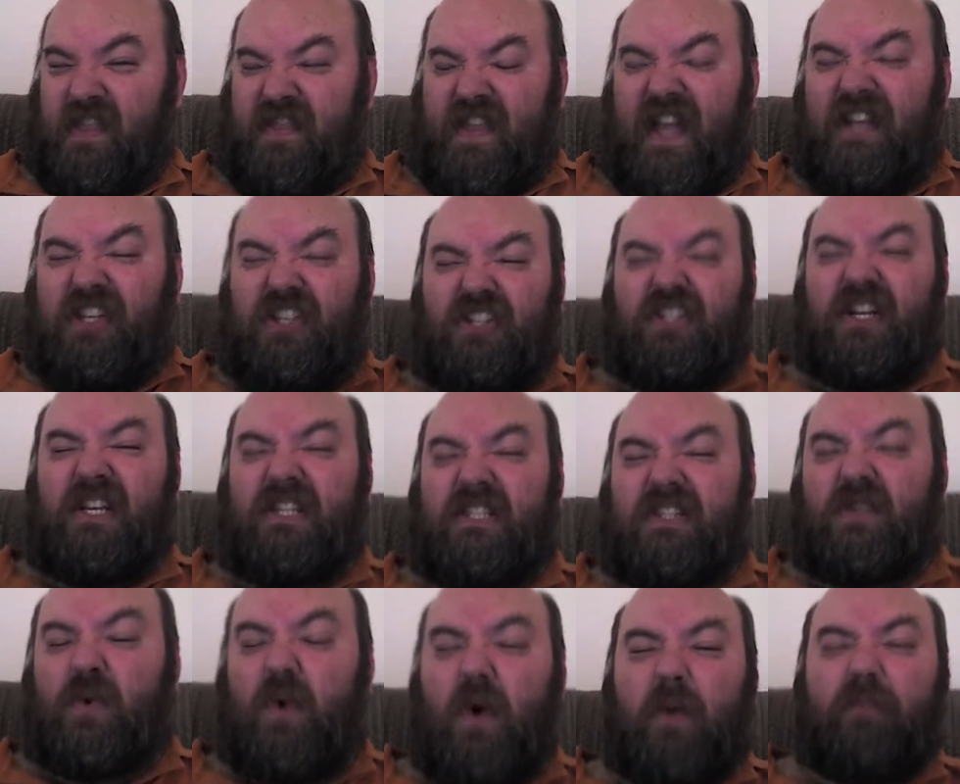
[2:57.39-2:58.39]
That's
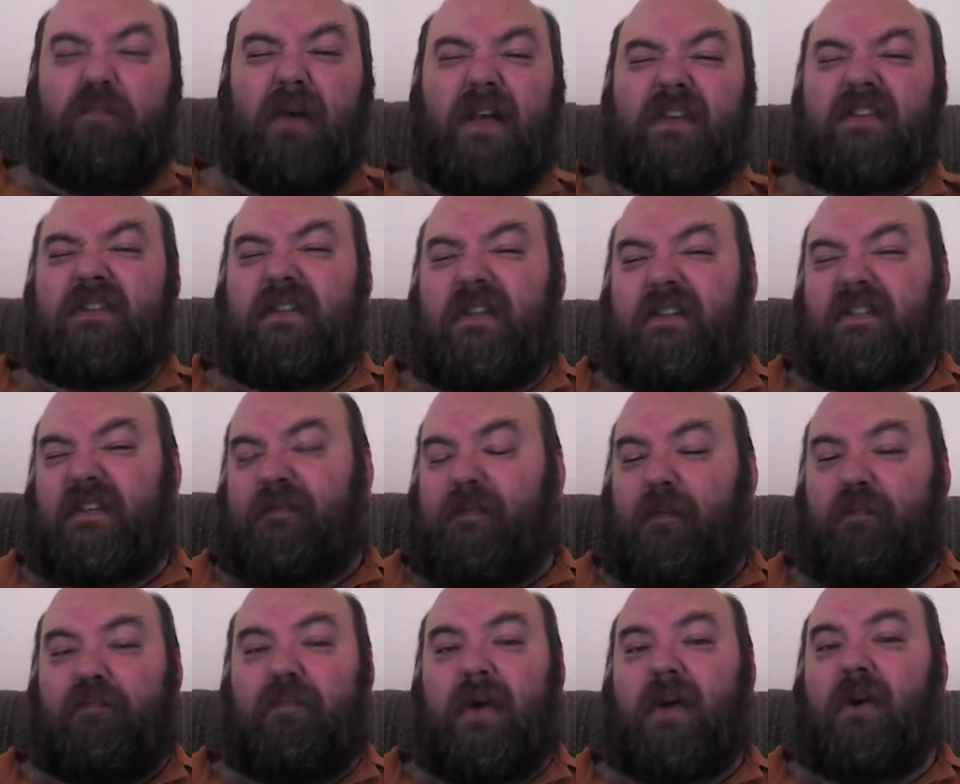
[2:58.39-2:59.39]
just the robustness of a
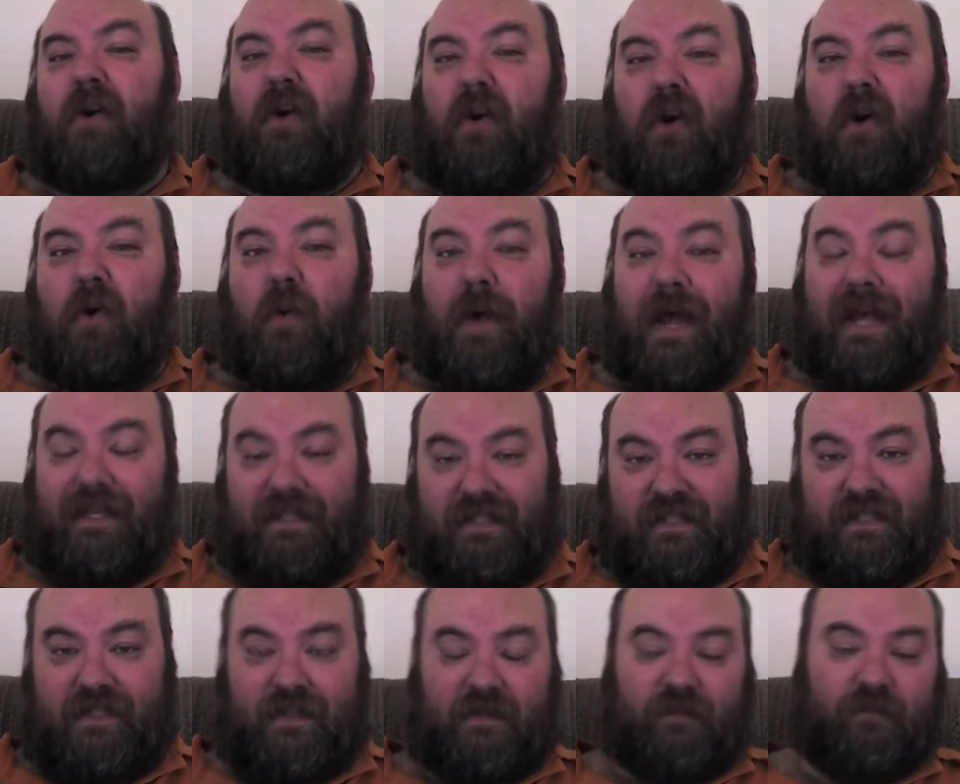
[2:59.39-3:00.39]
better
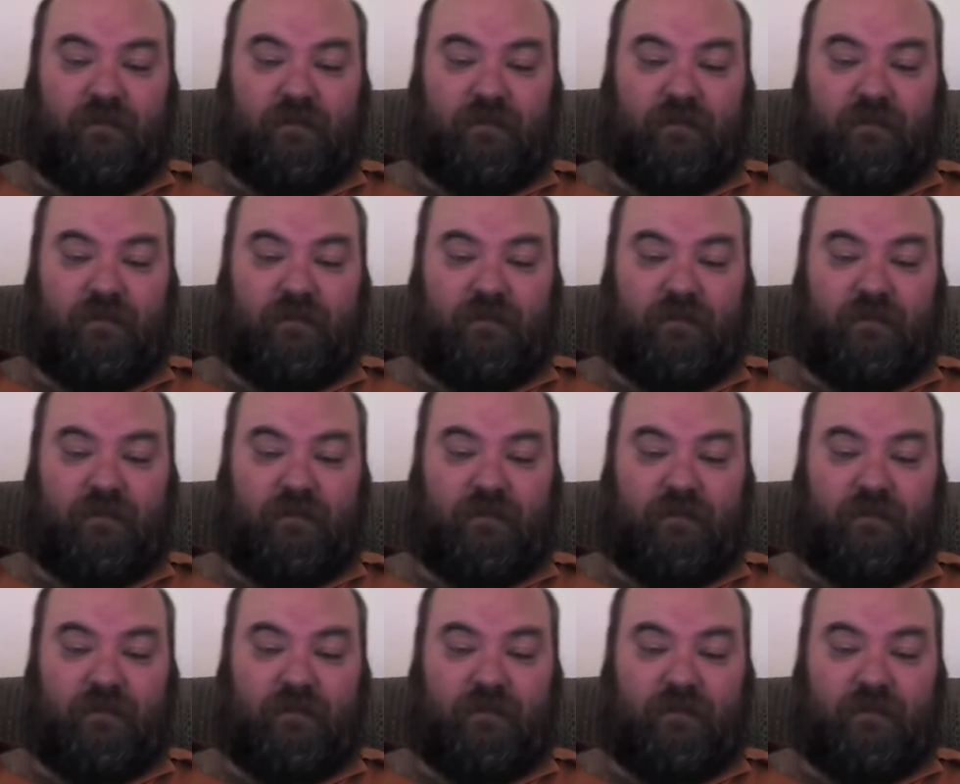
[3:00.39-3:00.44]
OS,